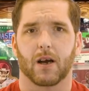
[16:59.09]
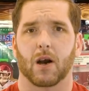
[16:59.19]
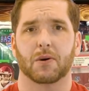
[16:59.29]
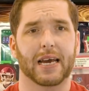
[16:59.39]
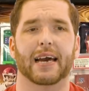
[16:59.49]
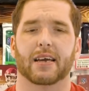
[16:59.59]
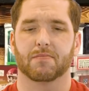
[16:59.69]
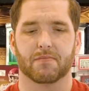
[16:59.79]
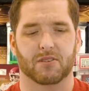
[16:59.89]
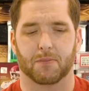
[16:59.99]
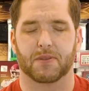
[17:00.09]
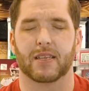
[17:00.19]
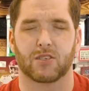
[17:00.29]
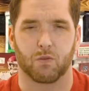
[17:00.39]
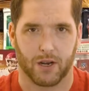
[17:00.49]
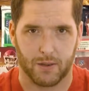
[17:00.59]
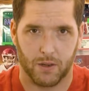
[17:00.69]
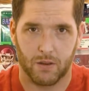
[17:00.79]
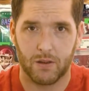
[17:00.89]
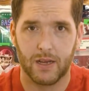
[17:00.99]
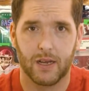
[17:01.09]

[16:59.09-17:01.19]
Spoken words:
Okay, something that's workable.